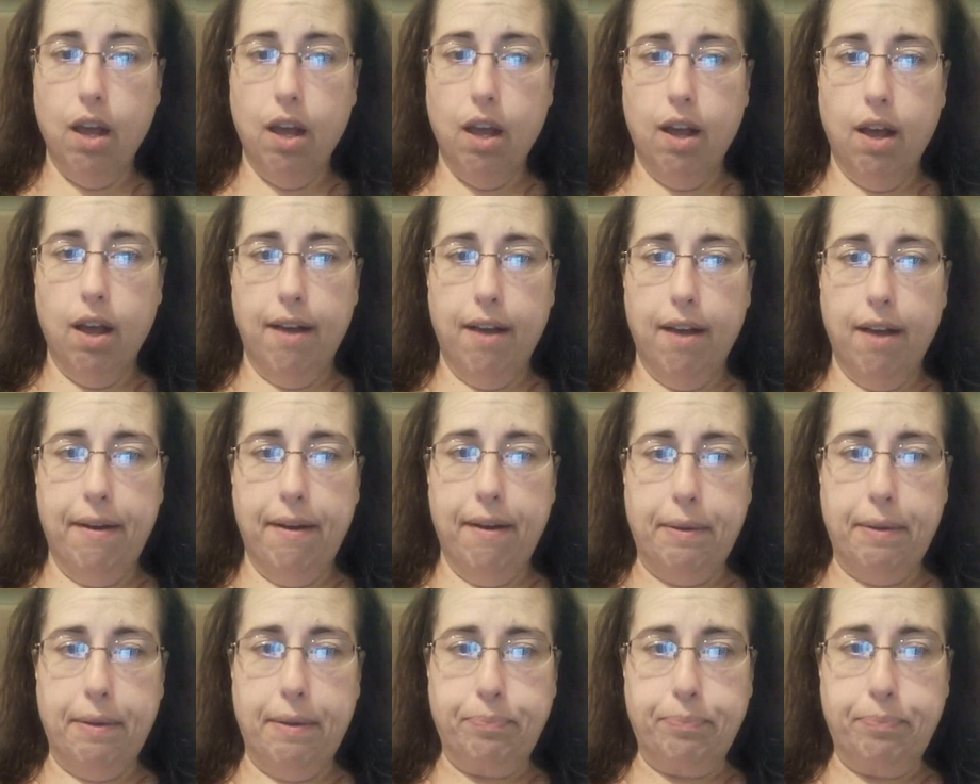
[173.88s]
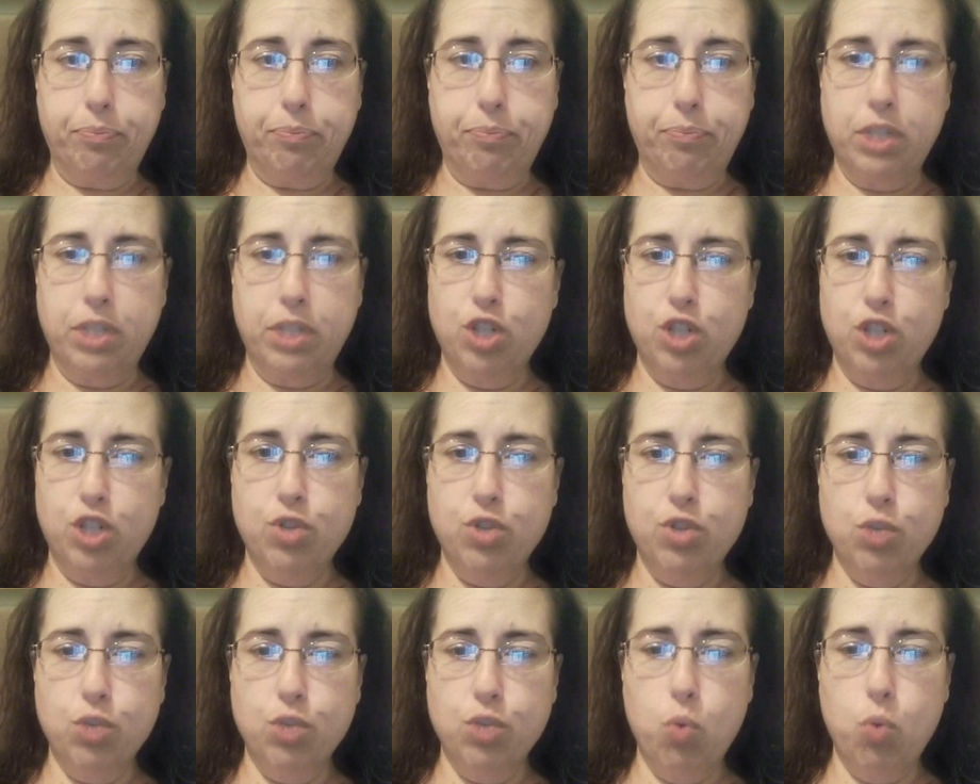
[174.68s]
But you
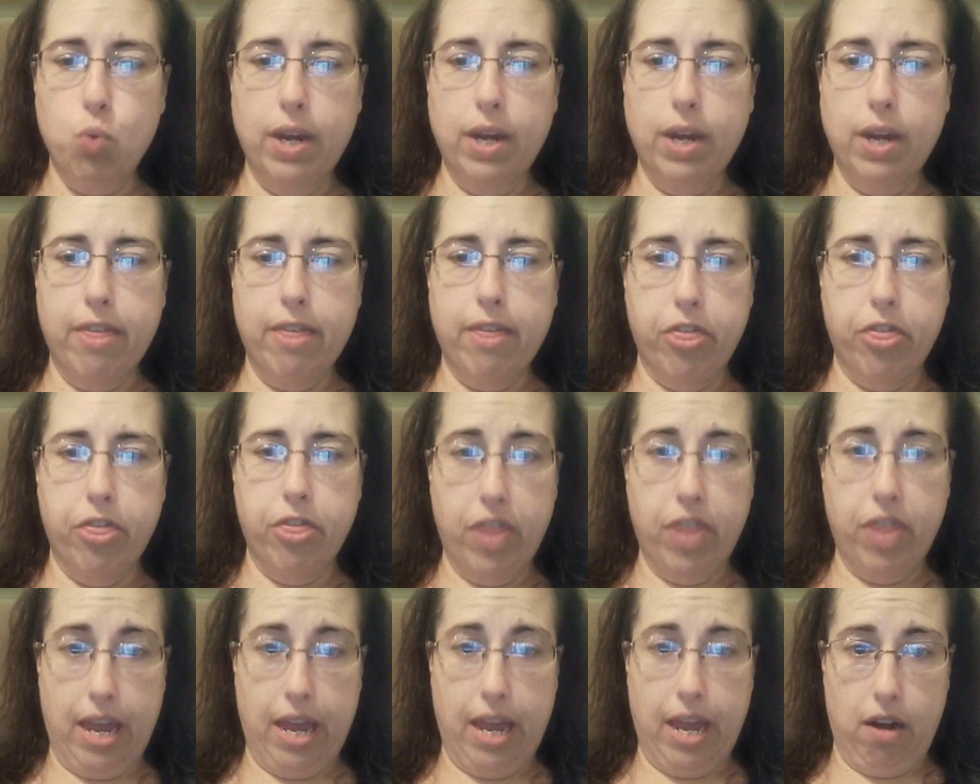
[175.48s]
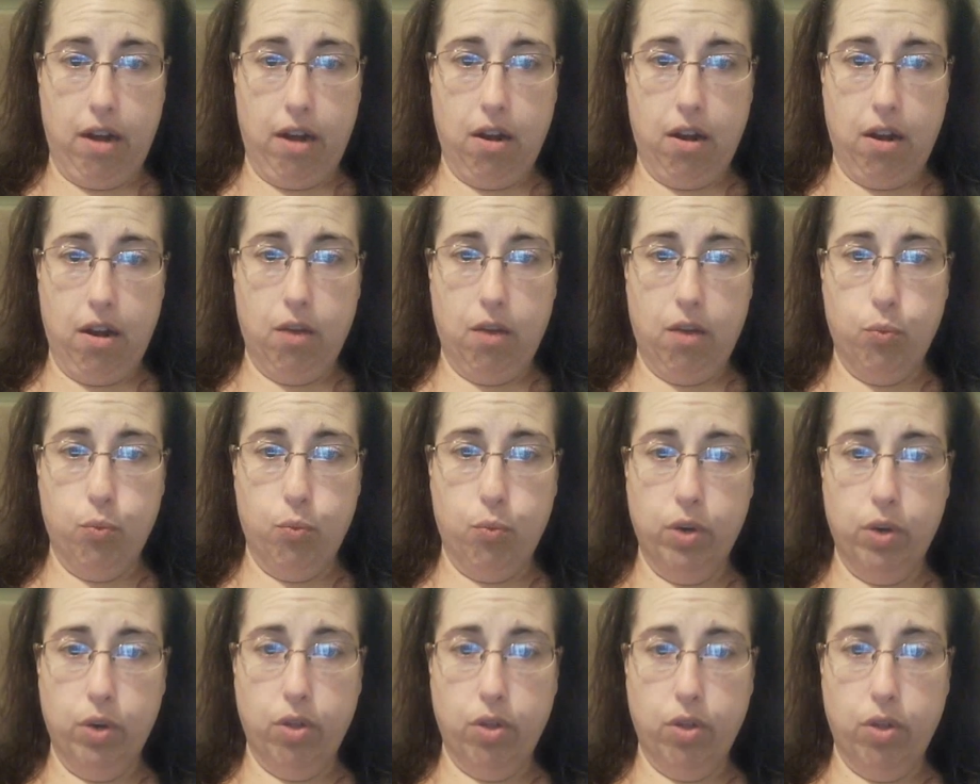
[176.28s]
just want it thin,
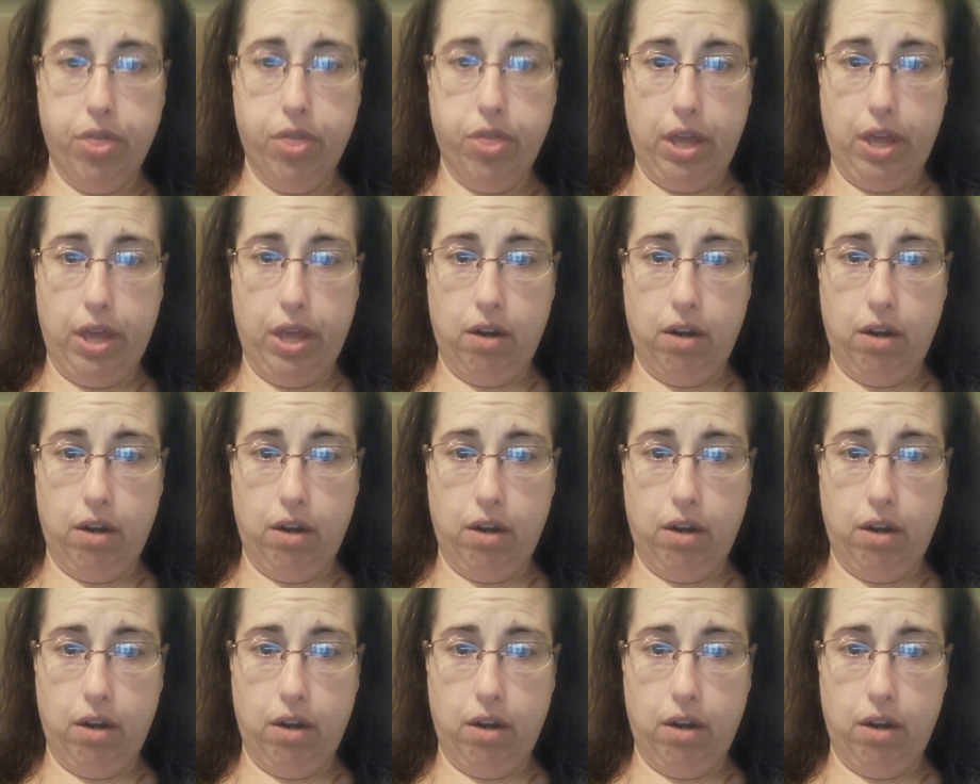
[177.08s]
real thin.